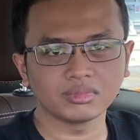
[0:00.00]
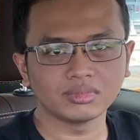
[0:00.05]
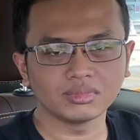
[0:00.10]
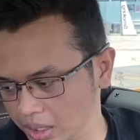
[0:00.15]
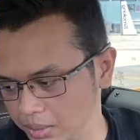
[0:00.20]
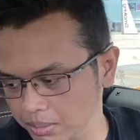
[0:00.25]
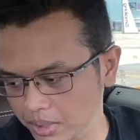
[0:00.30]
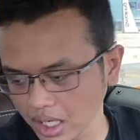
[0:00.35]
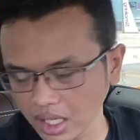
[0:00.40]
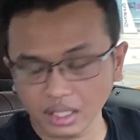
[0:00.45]

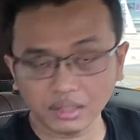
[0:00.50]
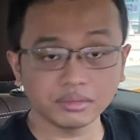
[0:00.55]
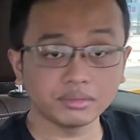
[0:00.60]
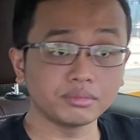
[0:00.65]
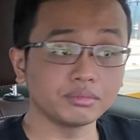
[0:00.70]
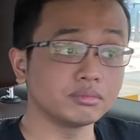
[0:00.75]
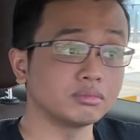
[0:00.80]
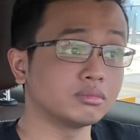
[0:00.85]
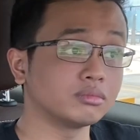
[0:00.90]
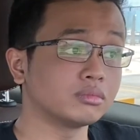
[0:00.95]
But
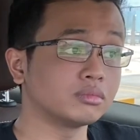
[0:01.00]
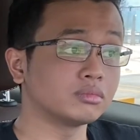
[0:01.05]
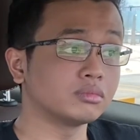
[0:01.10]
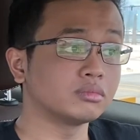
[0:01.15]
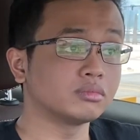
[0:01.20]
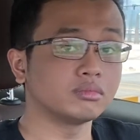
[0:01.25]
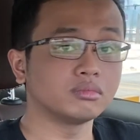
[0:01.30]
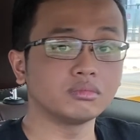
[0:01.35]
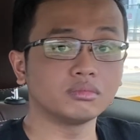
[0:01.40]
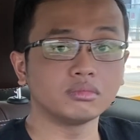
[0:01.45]

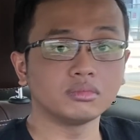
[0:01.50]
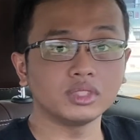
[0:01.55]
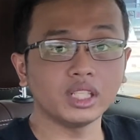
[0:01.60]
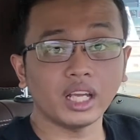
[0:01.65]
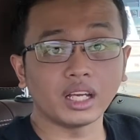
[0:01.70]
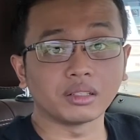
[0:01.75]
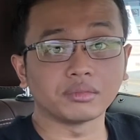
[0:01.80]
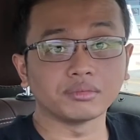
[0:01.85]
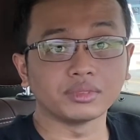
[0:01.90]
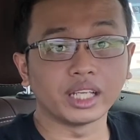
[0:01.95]

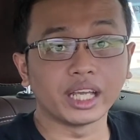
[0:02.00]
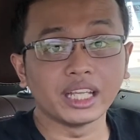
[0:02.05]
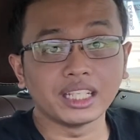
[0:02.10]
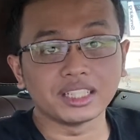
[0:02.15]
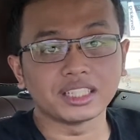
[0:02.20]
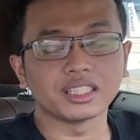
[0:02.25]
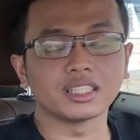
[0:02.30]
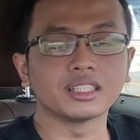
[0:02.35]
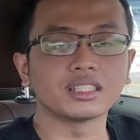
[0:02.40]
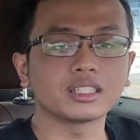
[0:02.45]
yeah, the
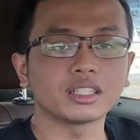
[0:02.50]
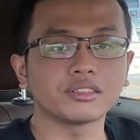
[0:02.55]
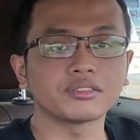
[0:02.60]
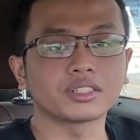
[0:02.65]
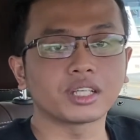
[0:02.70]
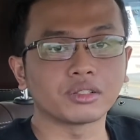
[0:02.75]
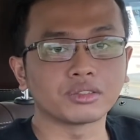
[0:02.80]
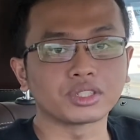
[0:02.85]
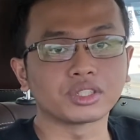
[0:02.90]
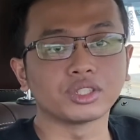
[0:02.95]
engine itself
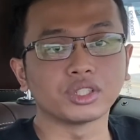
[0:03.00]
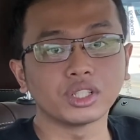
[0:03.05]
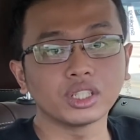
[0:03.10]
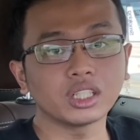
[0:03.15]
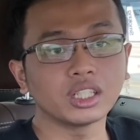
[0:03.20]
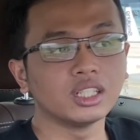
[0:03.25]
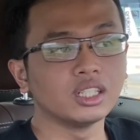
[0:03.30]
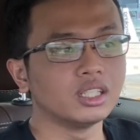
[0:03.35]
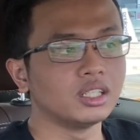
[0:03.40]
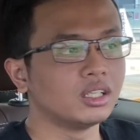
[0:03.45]
sounds good.
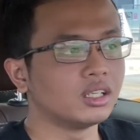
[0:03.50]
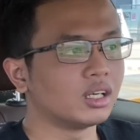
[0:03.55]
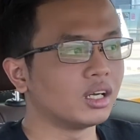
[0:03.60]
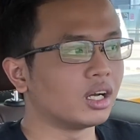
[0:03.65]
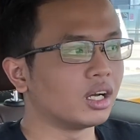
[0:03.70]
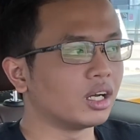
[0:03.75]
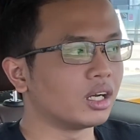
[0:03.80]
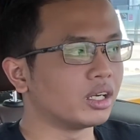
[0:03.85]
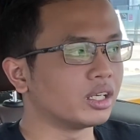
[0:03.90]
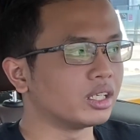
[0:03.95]

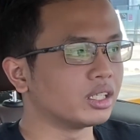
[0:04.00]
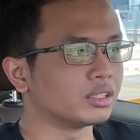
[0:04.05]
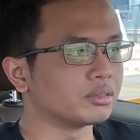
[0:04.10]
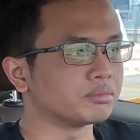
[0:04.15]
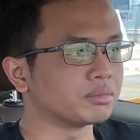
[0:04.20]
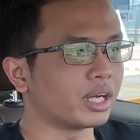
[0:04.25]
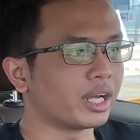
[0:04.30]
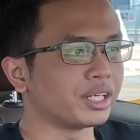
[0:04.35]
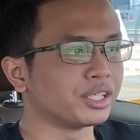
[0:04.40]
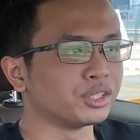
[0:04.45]

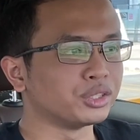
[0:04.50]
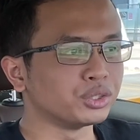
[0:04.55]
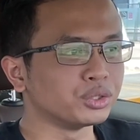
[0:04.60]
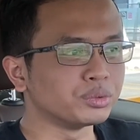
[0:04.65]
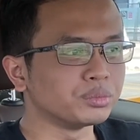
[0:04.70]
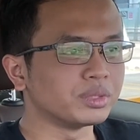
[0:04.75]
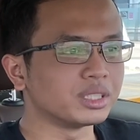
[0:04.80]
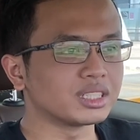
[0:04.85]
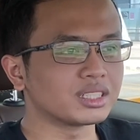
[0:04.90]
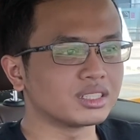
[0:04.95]
I do
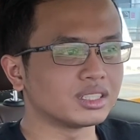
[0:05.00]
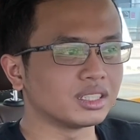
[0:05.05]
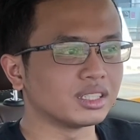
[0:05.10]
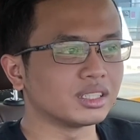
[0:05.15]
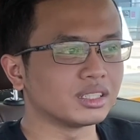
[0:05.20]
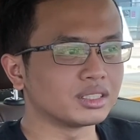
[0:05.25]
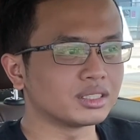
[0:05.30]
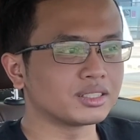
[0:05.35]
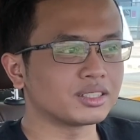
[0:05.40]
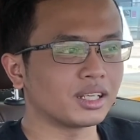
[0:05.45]
miss
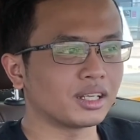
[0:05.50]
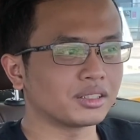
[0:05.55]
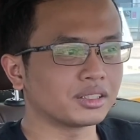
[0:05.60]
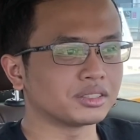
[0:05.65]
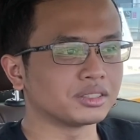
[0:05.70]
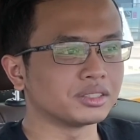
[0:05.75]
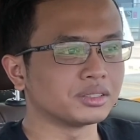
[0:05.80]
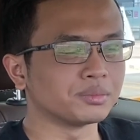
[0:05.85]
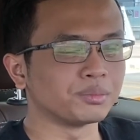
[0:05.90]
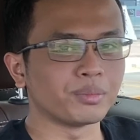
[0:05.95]
the
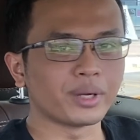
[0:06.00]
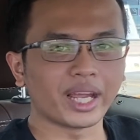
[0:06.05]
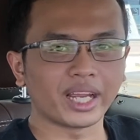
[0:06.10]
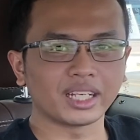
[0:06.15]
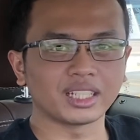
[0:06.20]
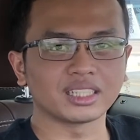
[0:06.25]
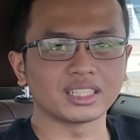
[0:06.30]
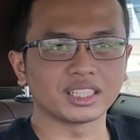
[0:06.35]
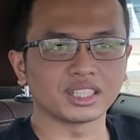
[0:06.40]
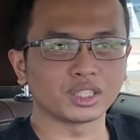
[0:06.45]
subtle
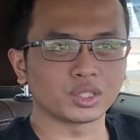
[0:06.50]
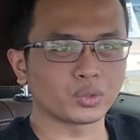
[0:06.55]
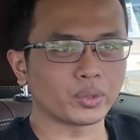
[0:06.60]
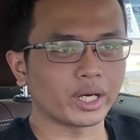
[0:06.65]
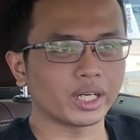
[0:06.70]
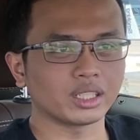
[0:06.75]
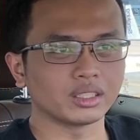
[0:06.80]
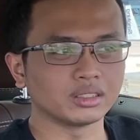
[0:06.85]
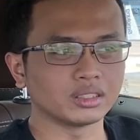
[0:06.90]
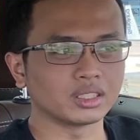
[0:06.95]
bangs and
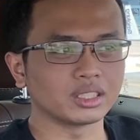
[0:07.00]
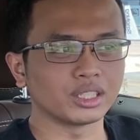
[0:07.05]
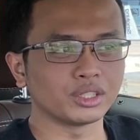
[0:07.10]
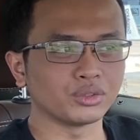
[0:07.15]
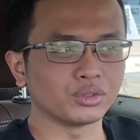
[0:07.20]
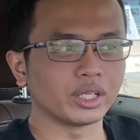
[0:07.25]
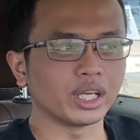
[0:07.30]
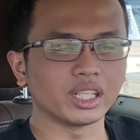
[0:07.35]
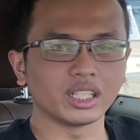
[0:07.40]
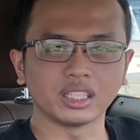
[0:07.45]
crackles that you
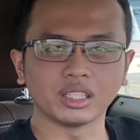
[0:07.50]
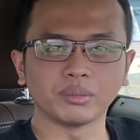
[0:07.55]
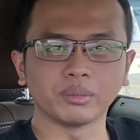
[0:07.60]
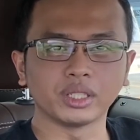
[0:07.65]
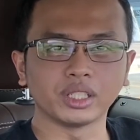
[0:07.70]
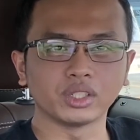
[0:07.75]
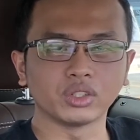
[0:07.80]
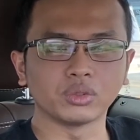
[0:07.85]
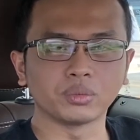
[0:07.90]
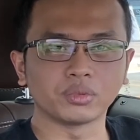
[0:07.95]
get in the
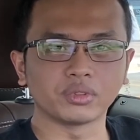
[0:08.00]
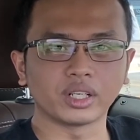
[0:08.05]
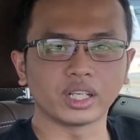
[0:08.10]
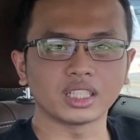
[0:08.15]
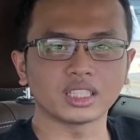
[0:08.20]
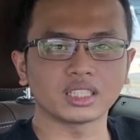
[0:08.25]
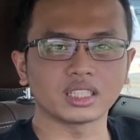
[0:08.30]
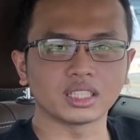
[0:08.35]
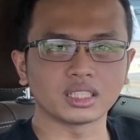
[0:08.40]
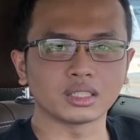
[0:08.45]
Mini Cooper
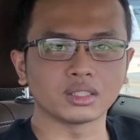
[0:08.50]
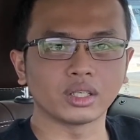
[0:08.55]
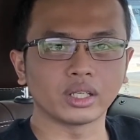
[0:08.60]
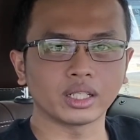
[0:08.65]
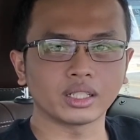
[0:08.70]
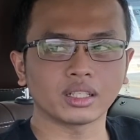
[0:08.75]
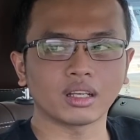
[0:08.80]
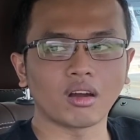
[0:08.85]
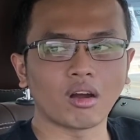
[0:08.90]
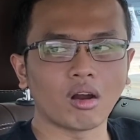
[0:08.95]
S, because
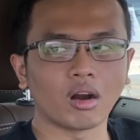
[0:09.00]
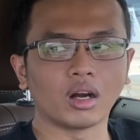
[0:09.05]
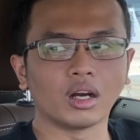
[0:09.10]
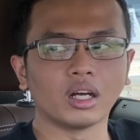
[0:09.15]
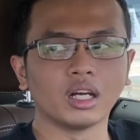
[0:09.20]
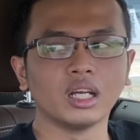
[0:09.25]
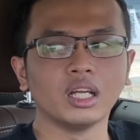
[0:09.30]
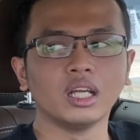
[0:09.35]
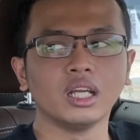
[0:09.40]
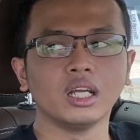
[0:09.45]
that car
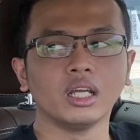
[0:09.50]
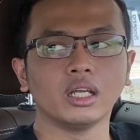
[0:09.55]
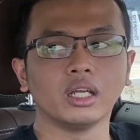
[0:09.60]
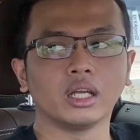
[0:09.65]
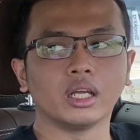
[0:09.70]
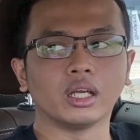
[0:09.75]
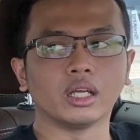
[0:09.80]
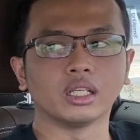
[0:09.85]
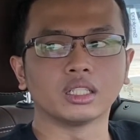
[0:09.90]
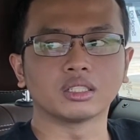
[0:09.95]

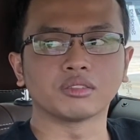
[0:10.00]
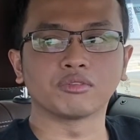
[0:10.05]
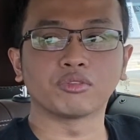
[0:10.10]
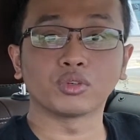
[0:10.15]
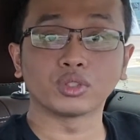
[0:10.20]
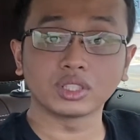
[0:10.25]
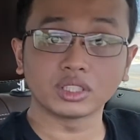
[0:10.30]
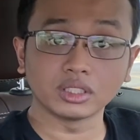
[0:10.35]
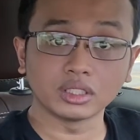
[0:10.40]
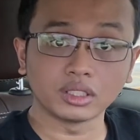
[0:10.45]
has a
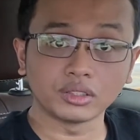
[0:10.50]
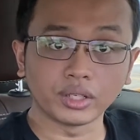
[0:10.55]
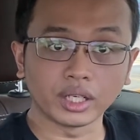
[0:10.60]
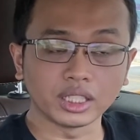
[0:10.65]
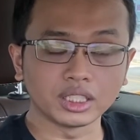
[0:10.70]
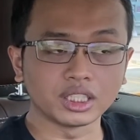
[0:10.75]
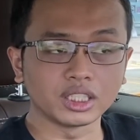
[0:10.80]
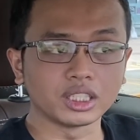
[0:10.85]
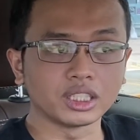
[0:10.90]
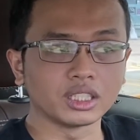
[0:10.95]
4-cylinder
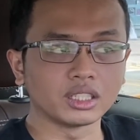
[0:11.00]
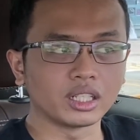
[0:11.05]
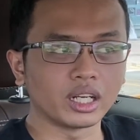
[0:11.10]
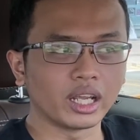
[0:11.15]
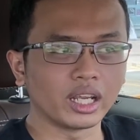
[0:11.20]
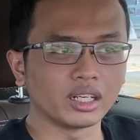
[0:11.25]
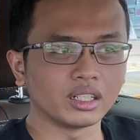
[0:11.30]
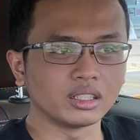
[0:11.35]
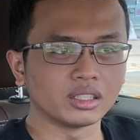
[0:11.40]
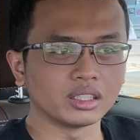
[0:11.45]
engine
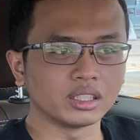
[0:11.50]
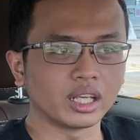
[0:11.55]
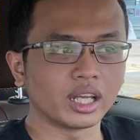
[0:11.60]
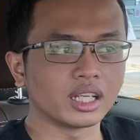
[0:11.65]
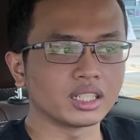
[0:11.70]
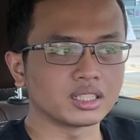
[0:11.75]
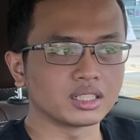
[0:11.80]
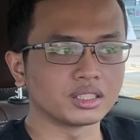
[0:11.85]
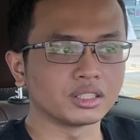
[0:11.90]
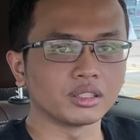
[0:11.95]
and it
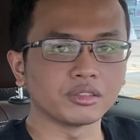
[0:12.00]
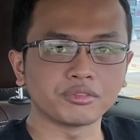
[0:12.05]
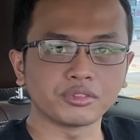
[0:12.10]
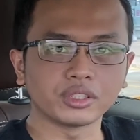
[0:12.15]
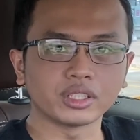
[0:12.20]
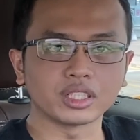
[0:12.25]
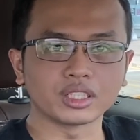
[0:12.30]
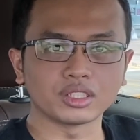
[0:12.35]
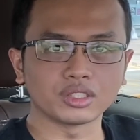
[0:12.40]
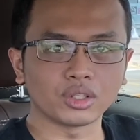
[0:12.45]
has a
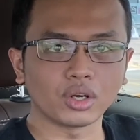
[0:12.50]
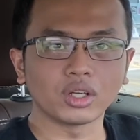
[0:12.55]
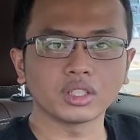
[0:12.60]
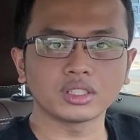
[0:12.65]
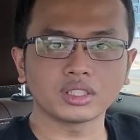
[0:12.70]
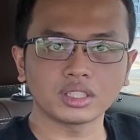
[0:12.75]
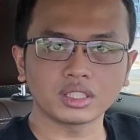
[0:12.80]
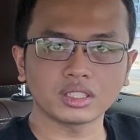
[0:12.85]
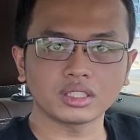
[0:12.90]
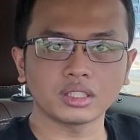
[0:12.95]
different exhaust
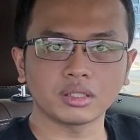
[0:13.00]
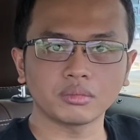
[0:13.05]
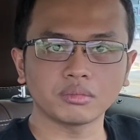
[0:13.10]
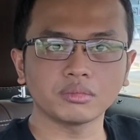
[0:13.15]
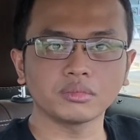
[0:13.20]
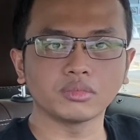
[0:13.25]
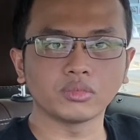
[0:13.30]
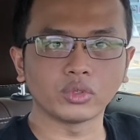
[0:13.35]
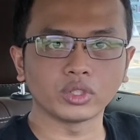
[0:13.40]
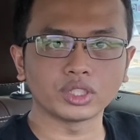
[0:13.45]

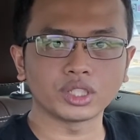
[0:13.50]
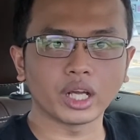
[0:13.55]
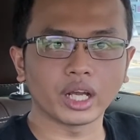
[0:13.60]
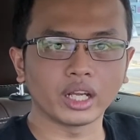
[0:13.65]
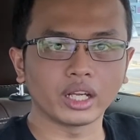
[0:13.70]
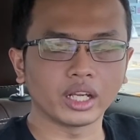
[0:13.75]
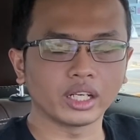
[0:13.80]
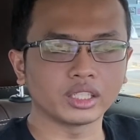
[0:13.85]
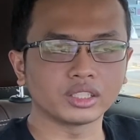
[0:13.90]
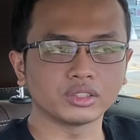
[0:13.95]
system, which I
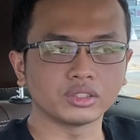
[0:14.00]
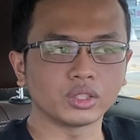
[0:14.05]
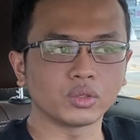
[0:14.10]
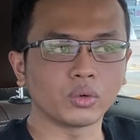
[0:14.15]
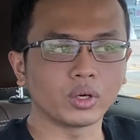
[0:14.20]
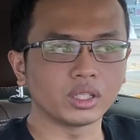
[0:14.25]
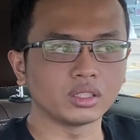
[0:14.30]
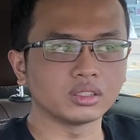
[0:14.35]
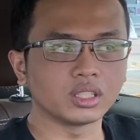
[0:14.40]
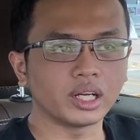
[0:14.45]
actually
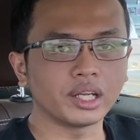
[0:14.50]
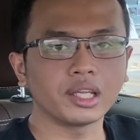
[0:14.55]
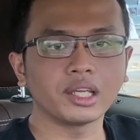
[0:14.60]
quite like.